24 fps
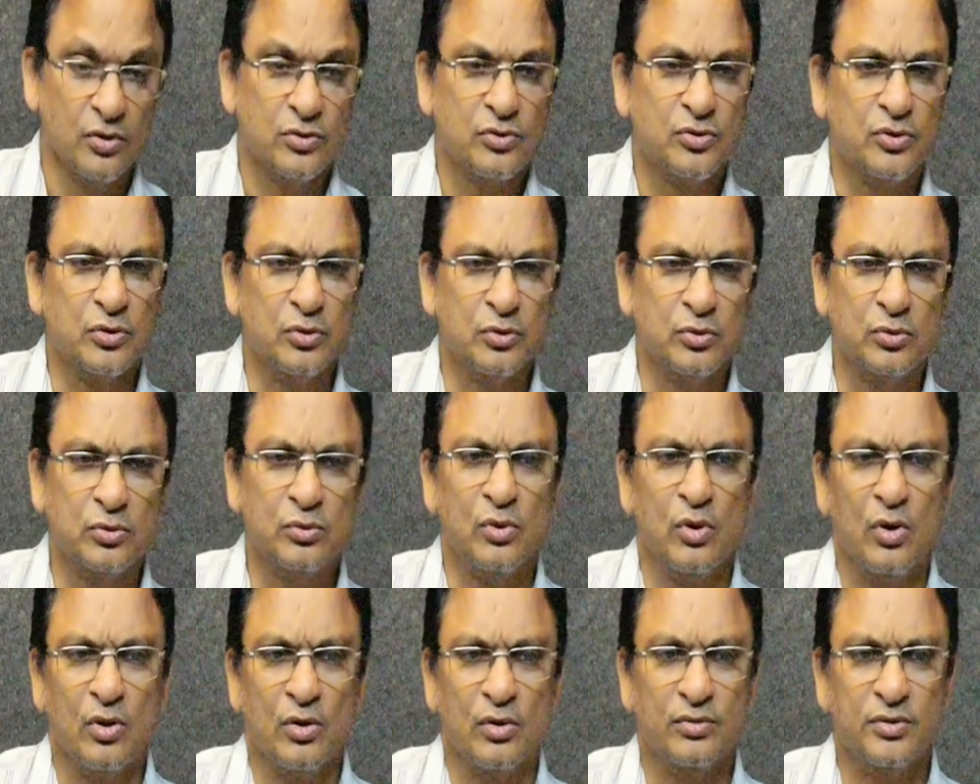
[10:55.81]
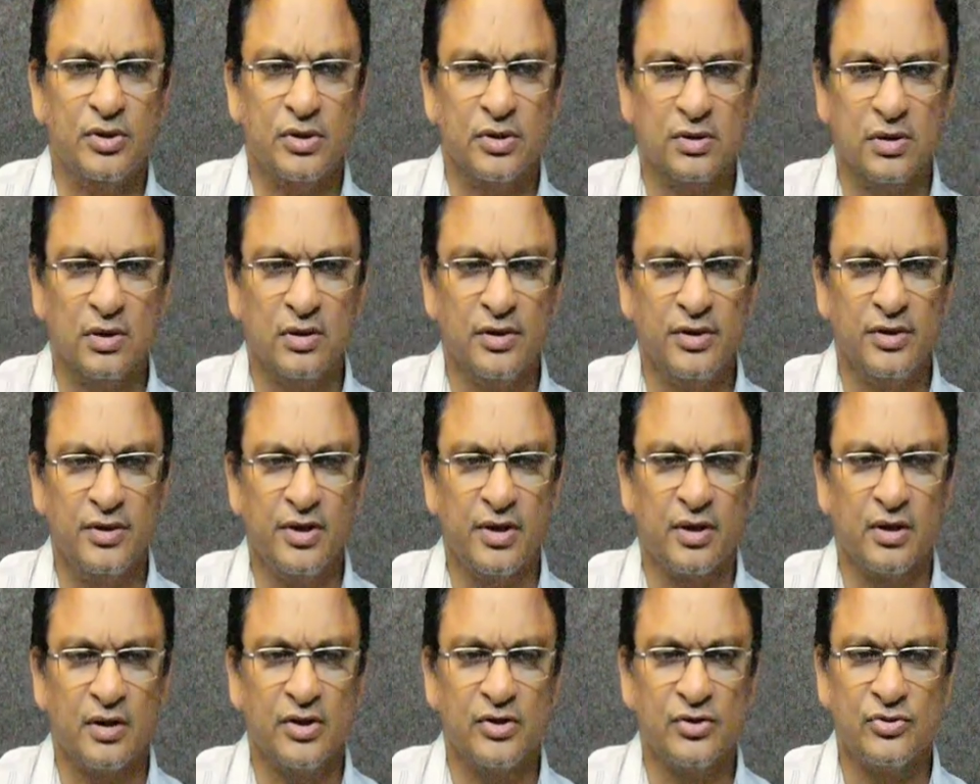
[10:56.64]
through the
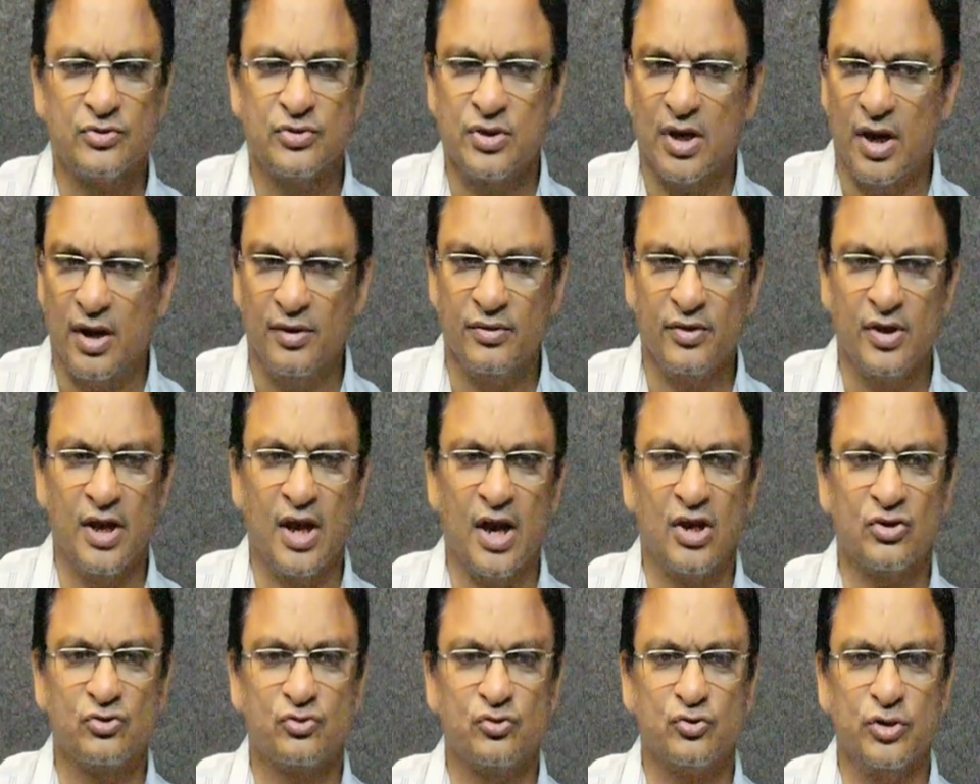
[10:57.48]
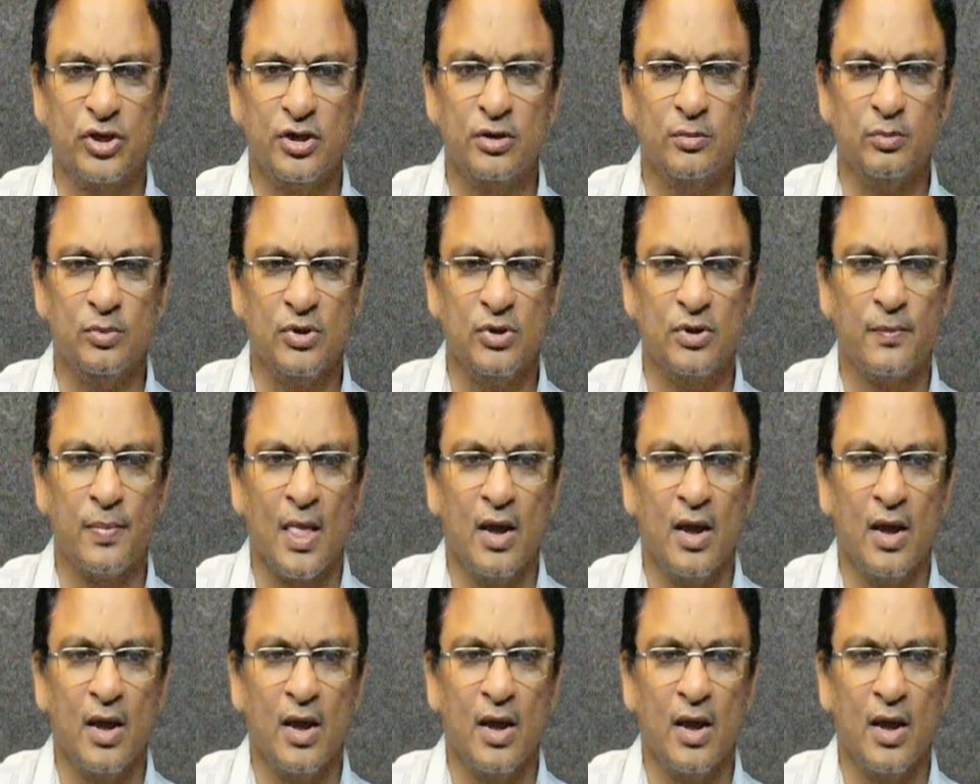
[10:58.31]
linear list and the hash table.